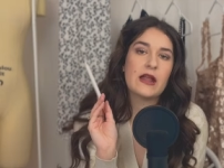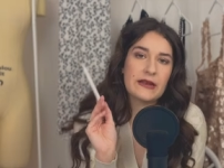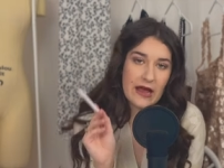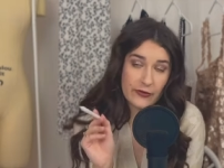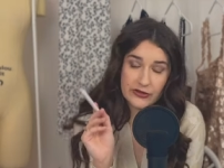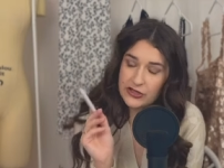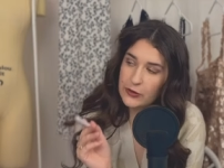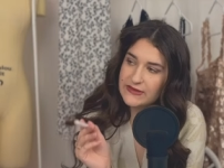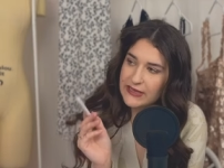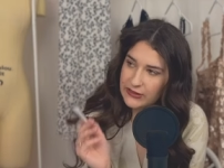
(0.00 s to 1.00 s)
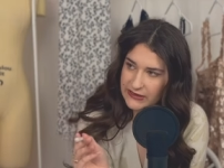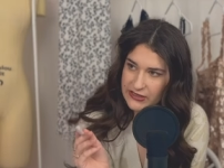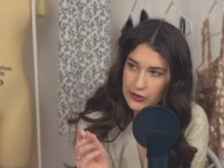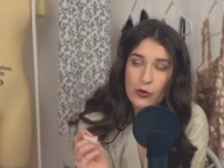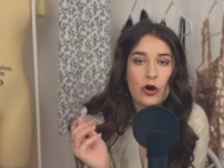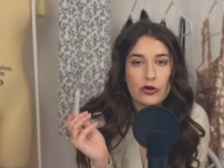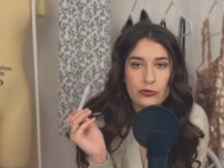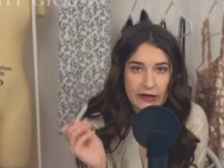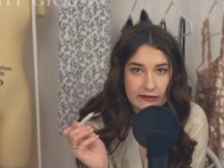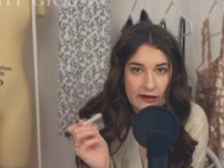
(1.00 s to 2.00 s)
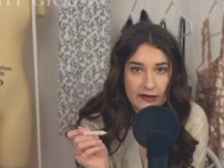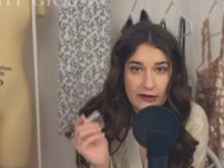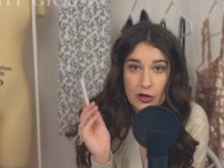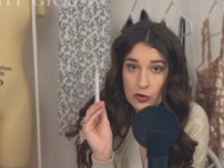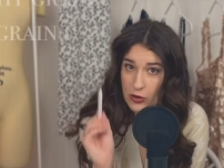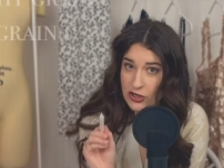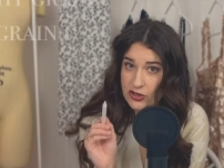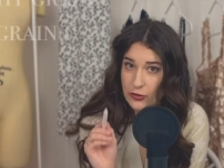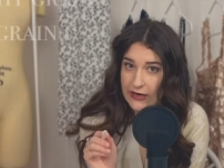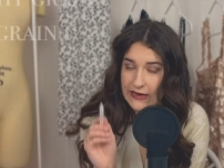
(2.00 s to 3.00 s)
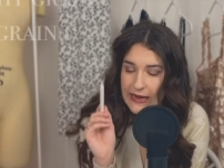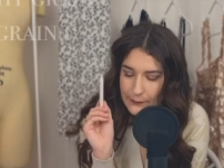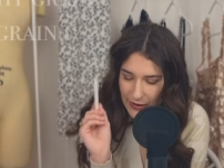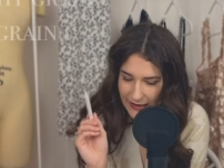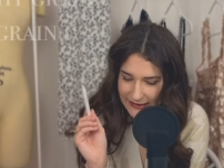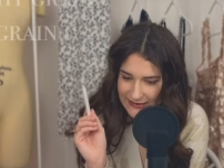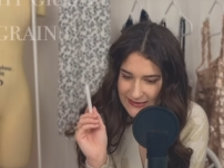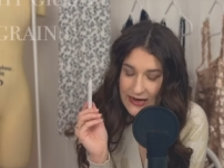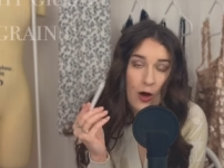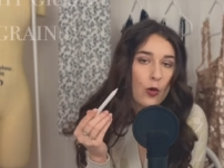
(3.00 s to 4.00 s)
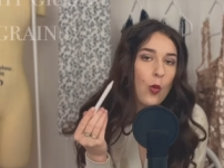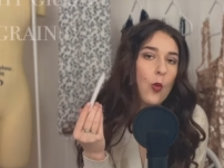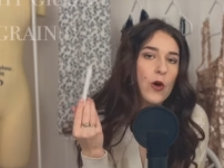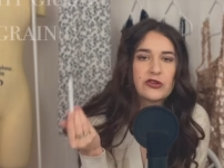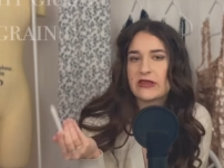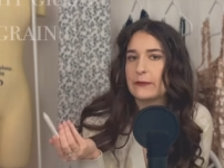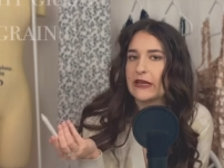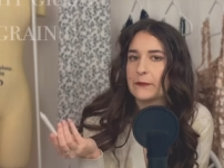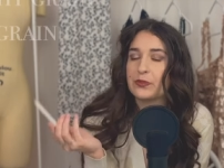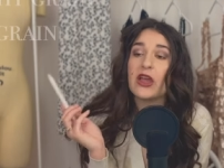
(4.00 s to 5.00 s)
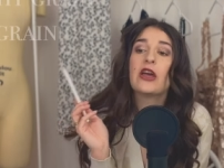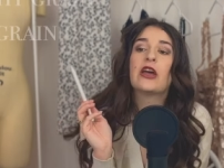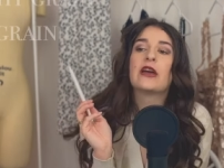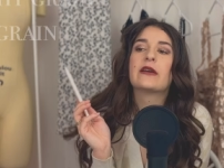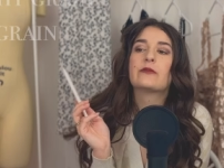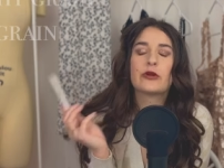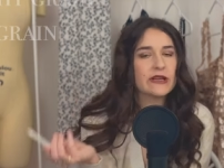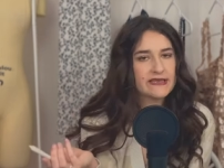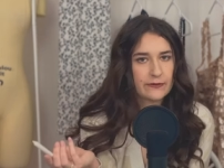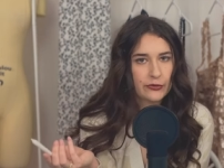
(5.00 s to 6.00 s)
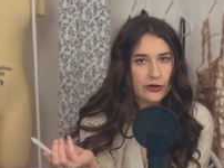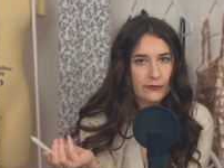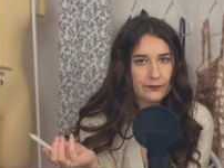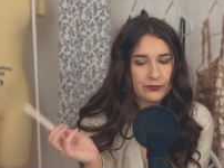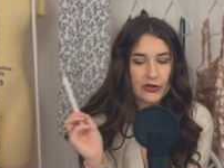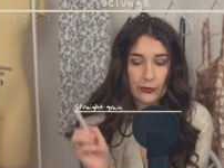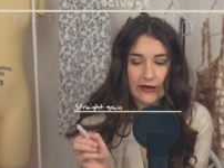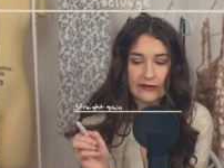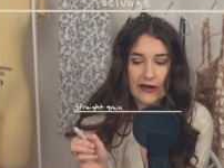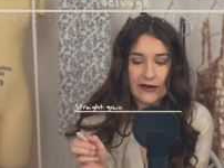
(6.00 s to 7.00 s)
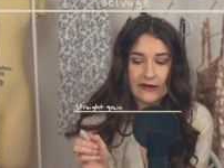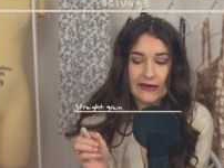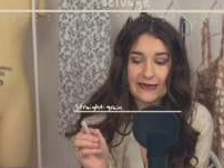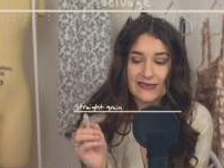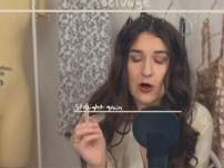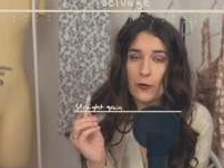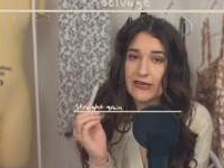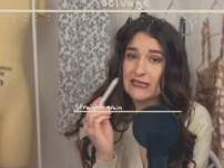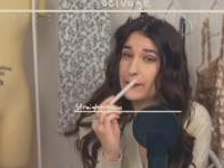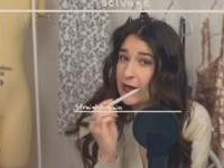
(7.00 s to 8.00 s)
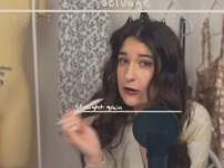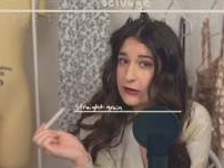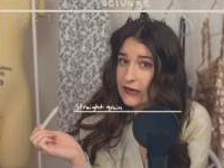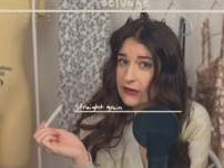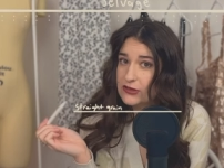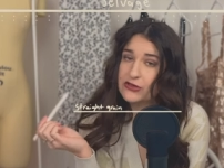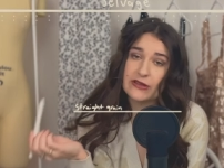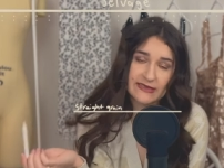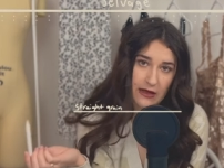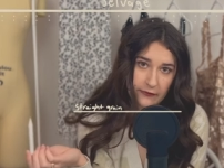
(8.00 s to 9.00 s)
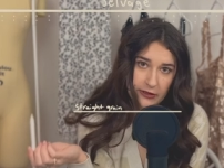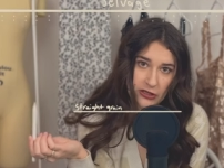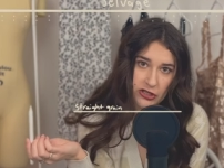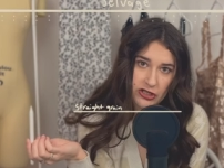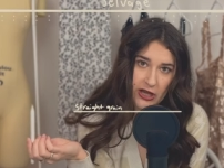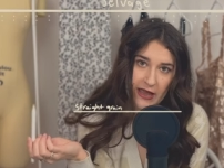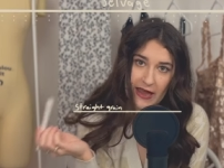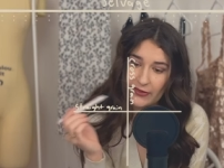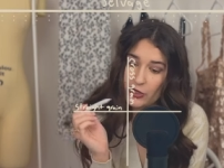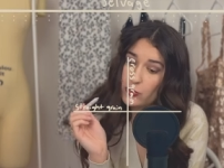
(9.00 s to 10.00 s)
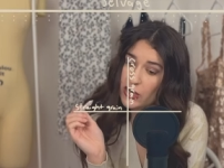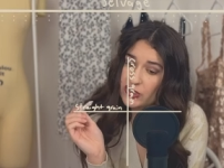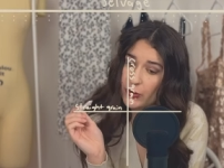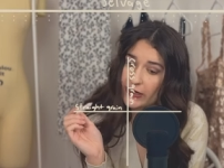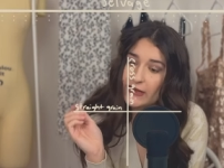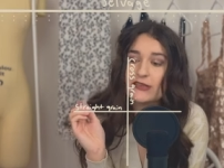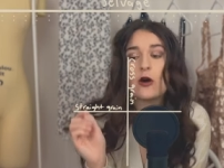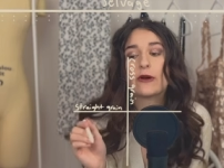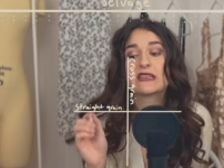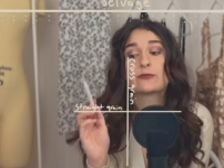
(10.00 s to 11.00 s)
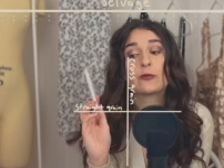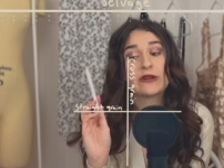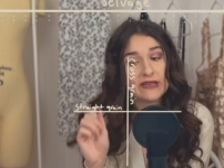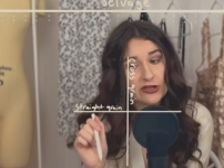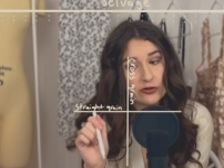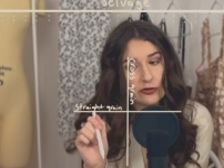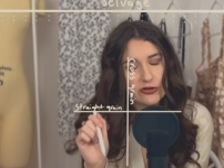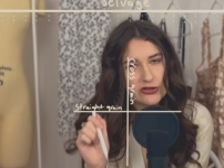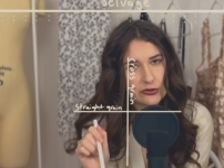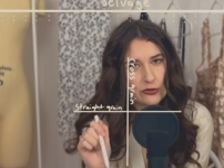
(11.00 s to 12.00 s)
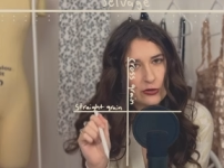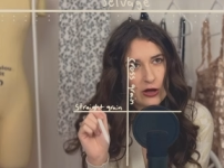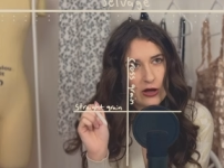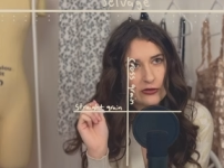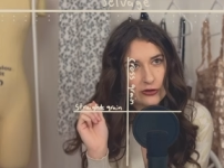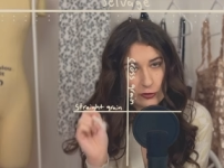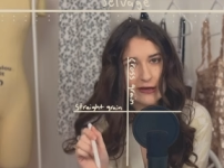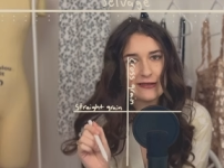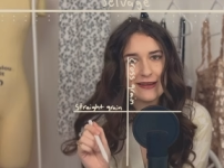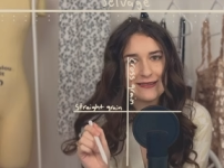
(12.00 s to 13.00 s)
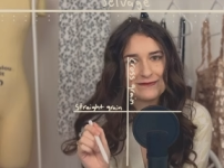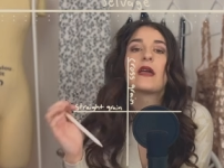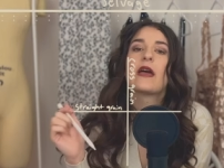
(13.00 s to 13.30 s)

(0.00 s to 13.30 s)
Now, the terms that you need to know are grain line, cross grain, and bias. Now, what do they mean? Pretty simple. The grain line is always parallel to the selvage, and the cross grain is always perpendicular to the grain line.